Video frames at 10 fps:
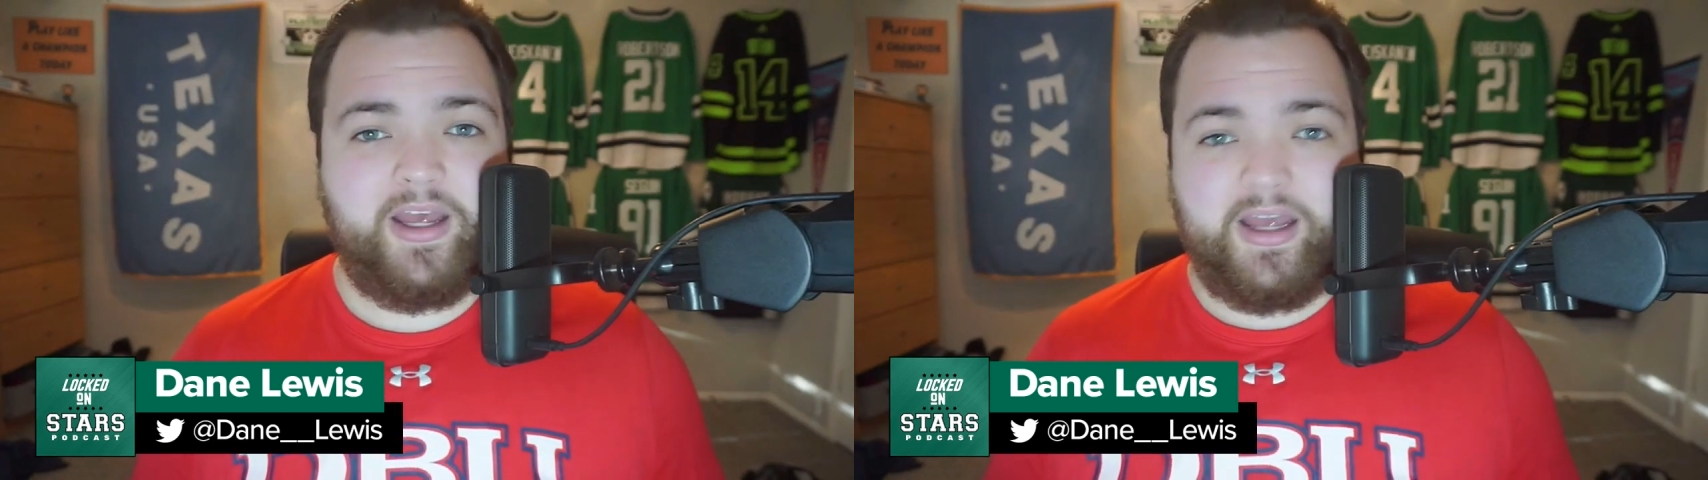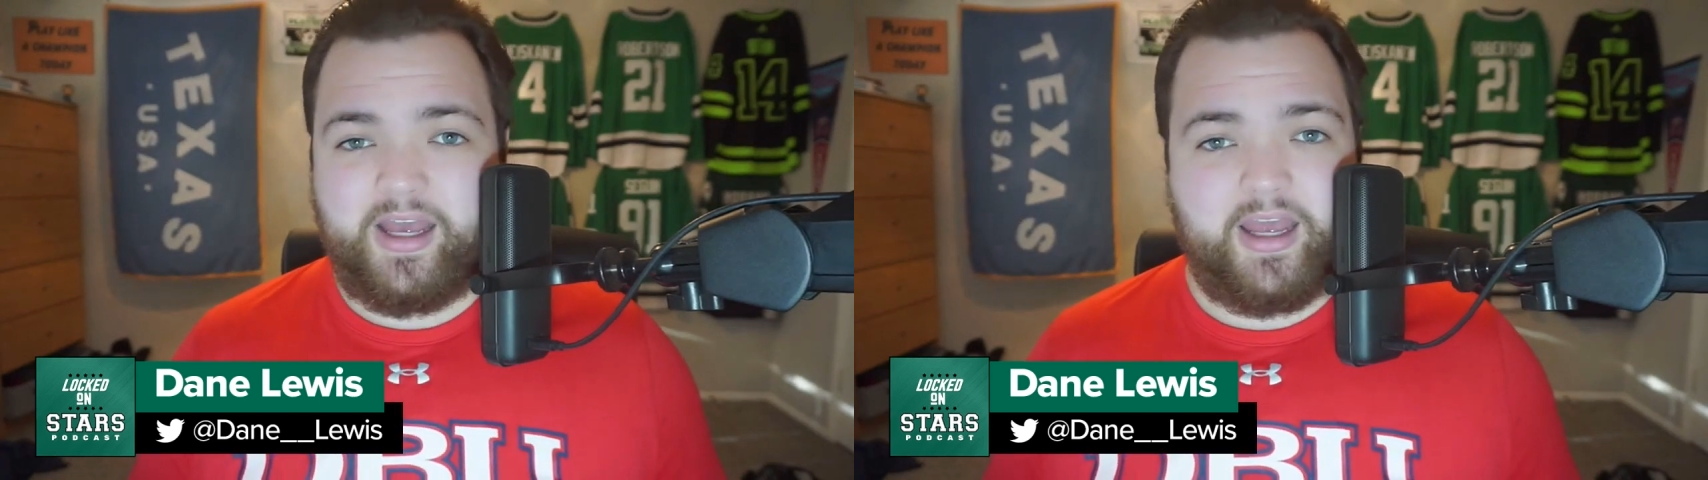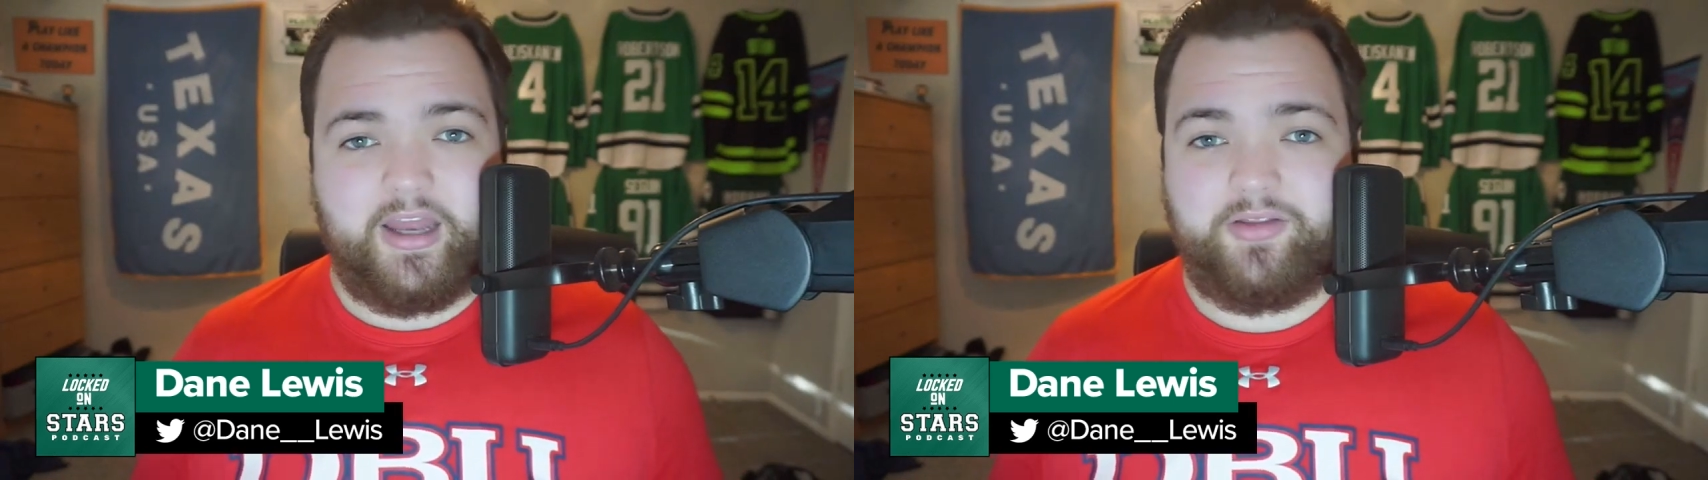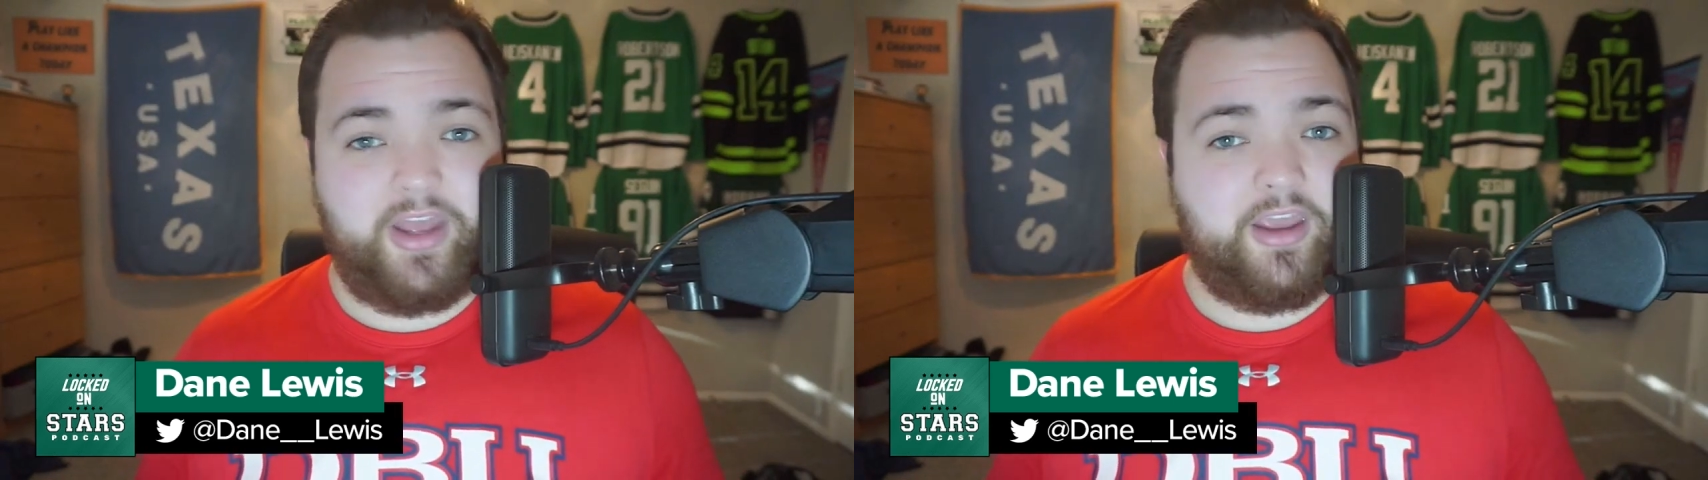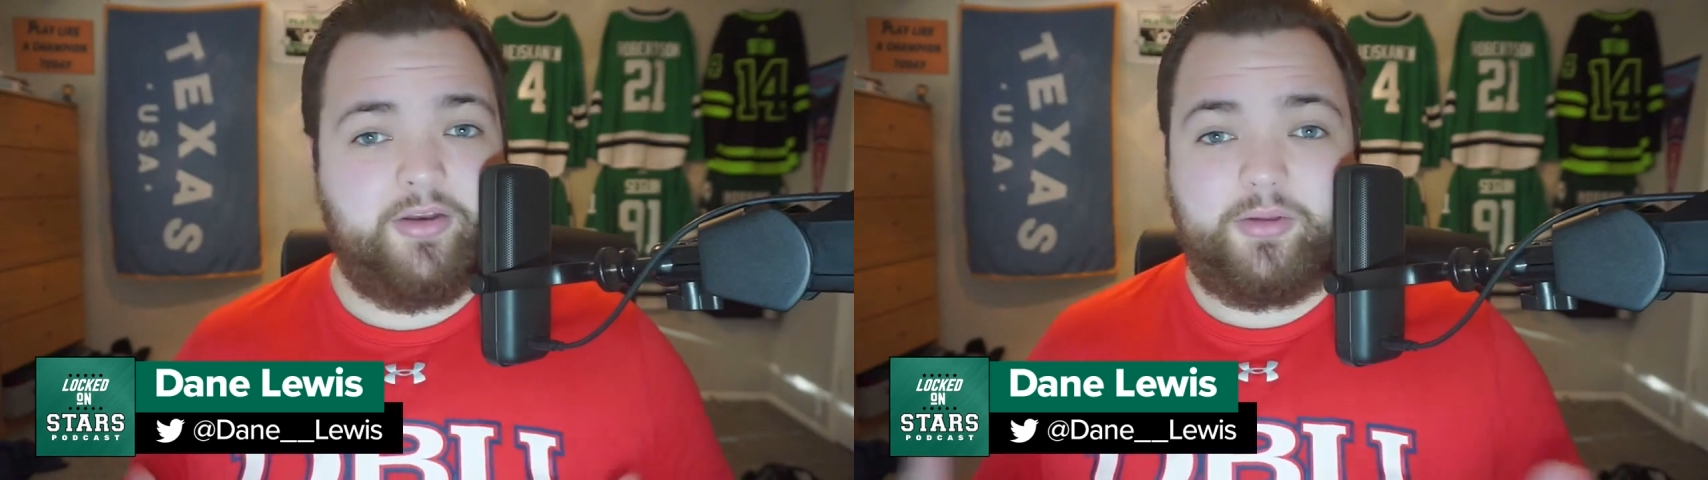and they
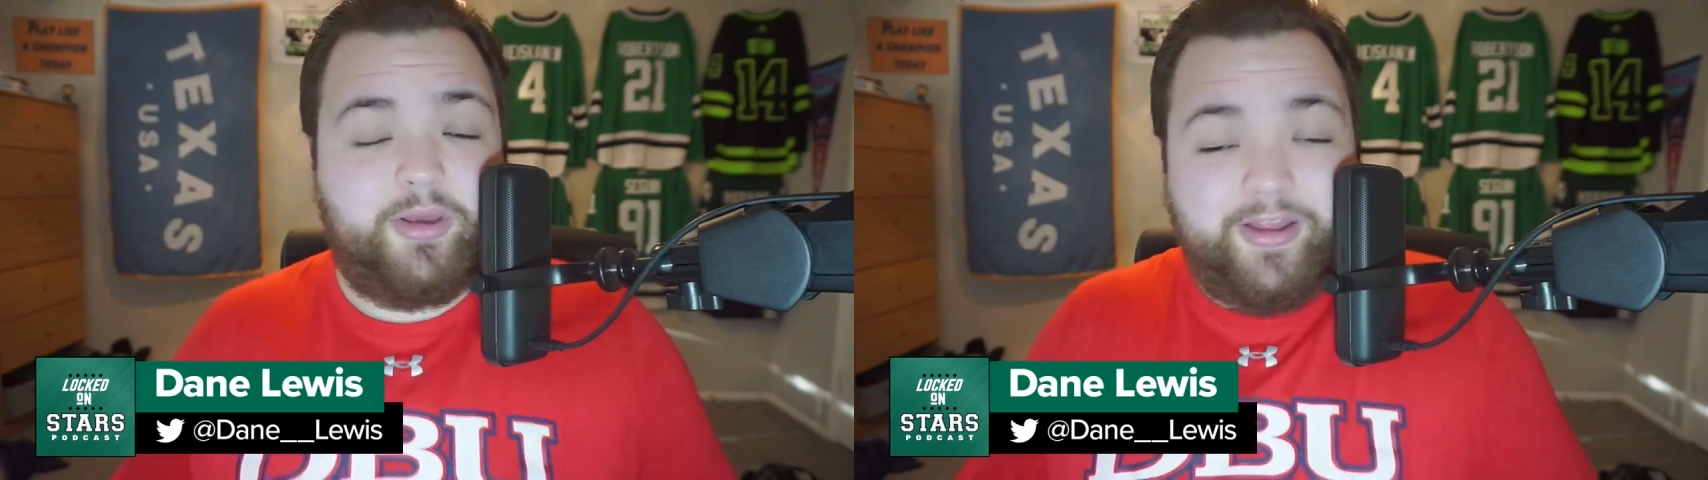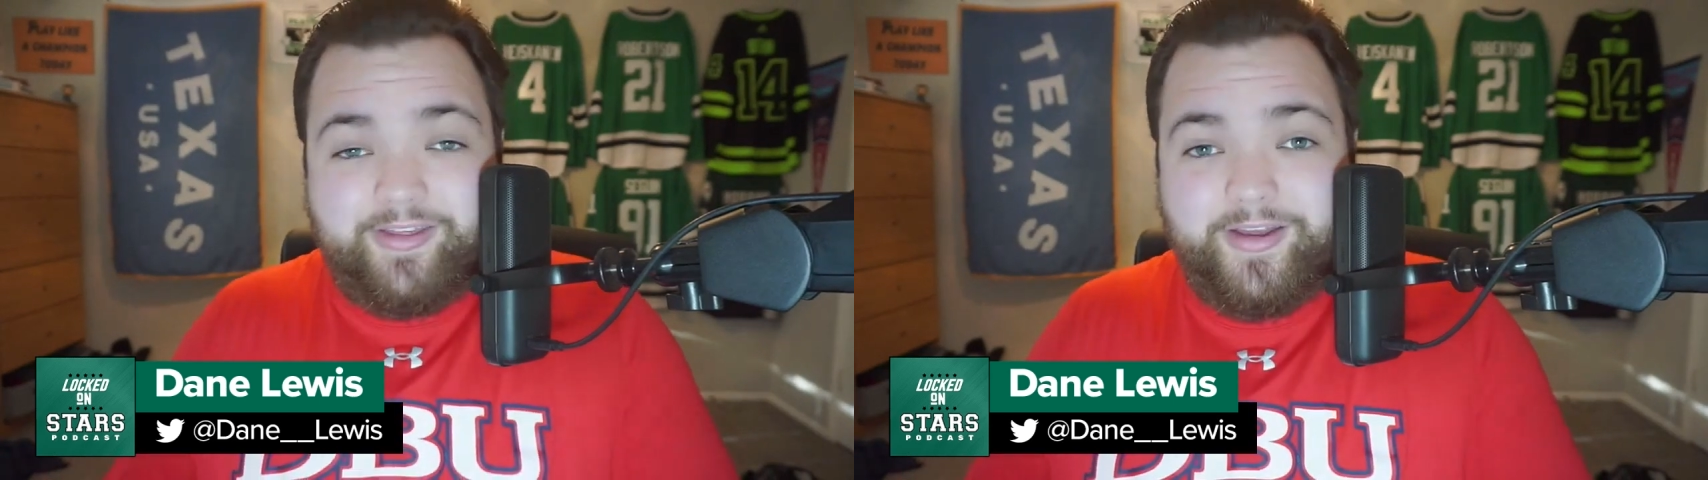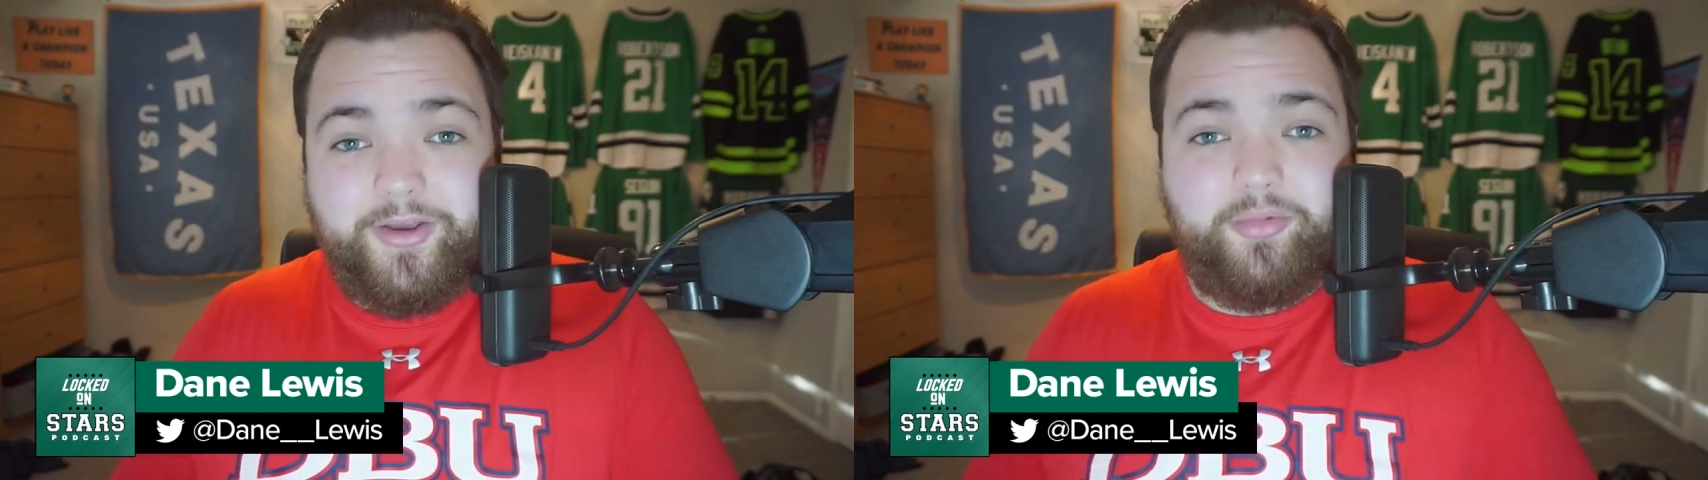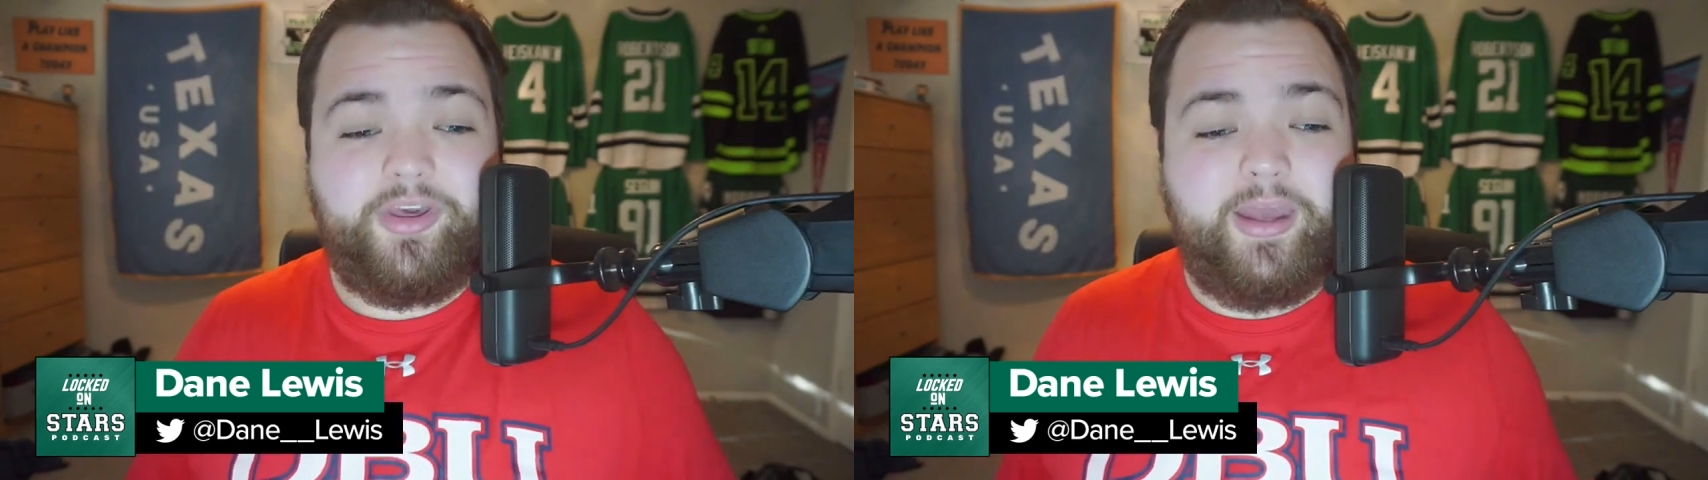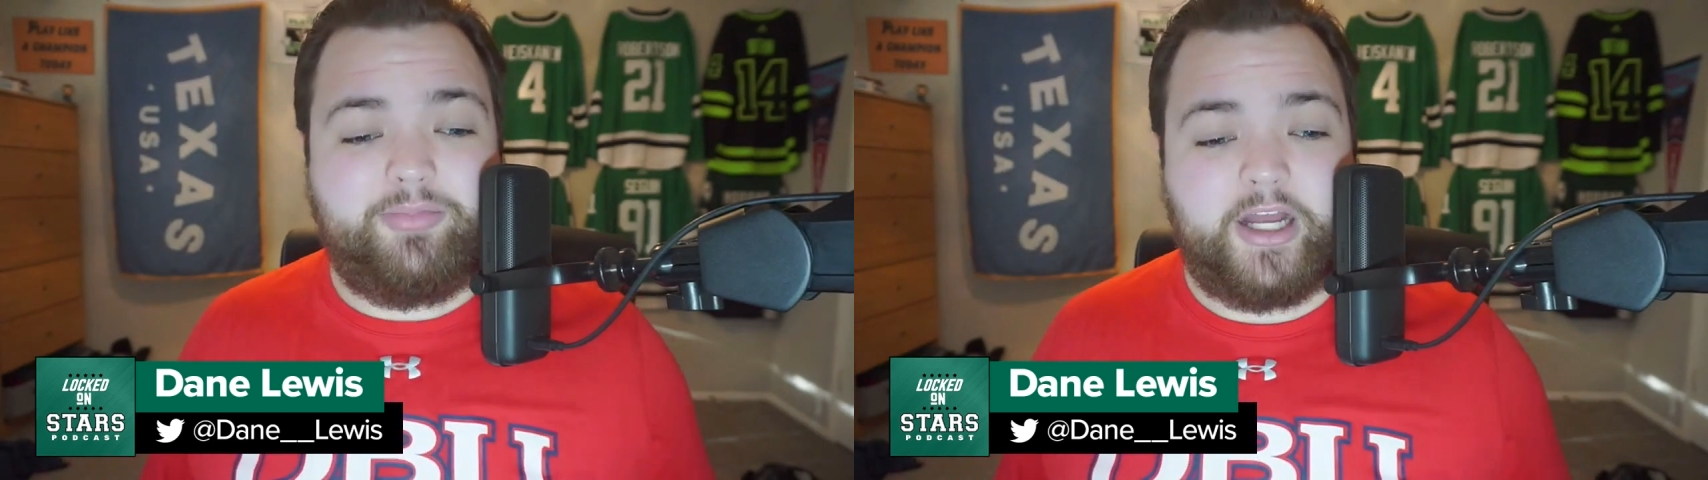can continue to
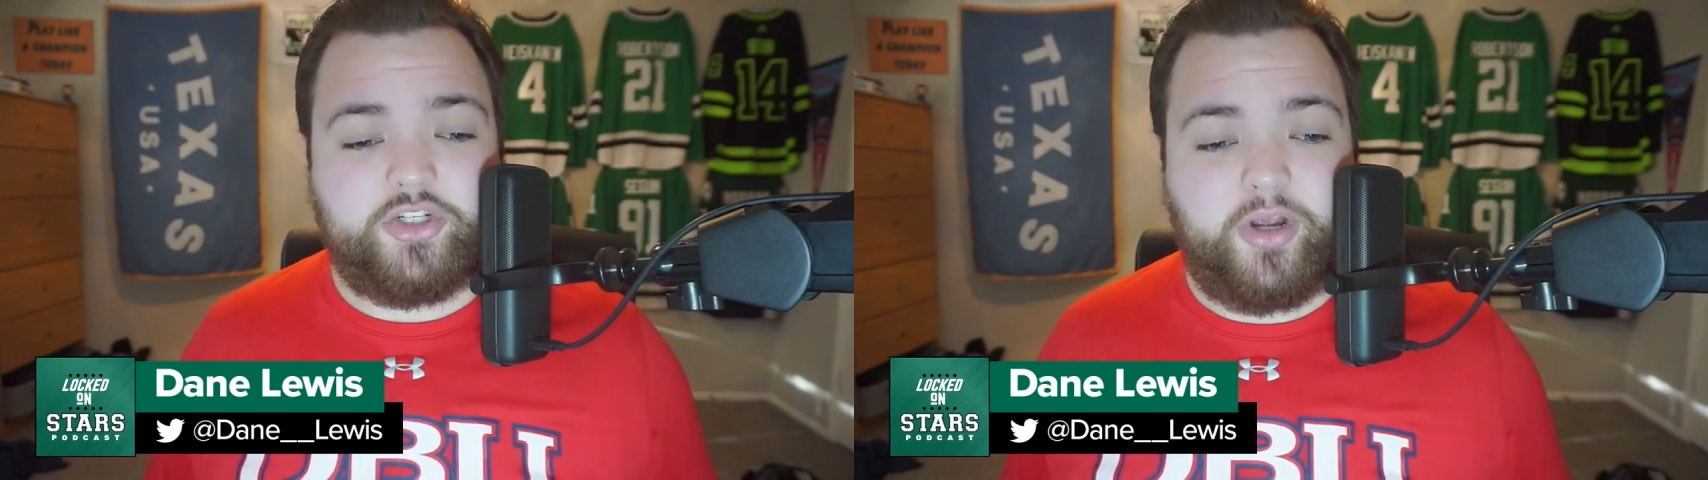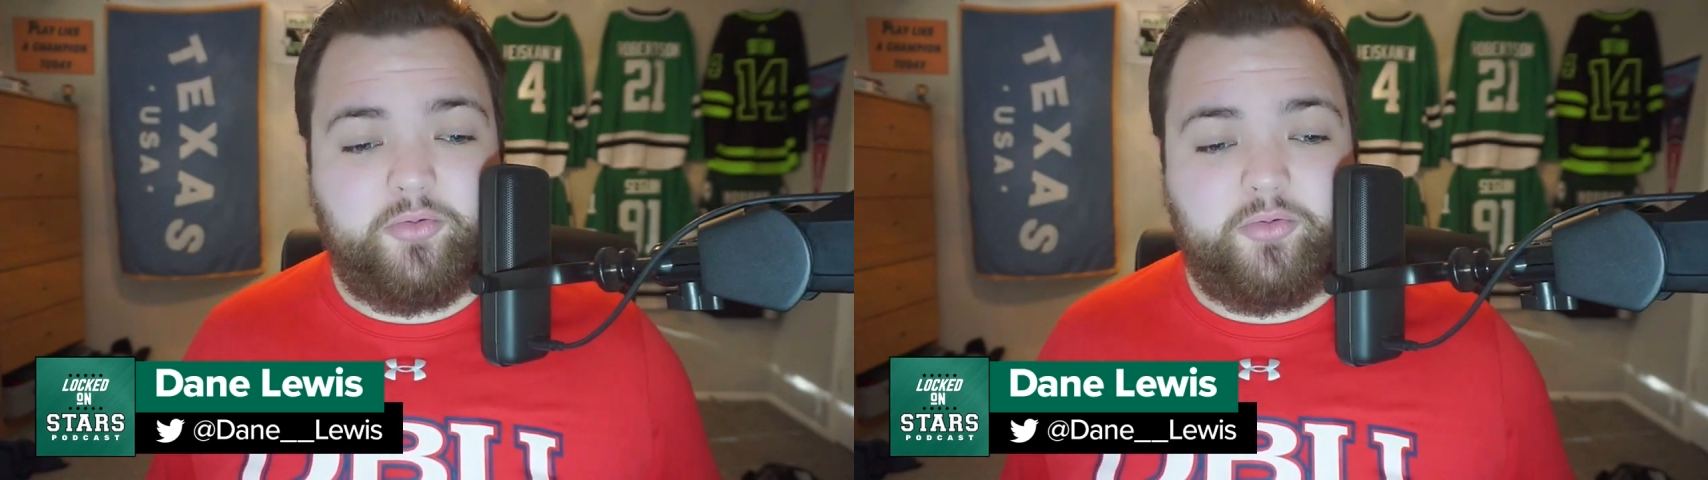keep that train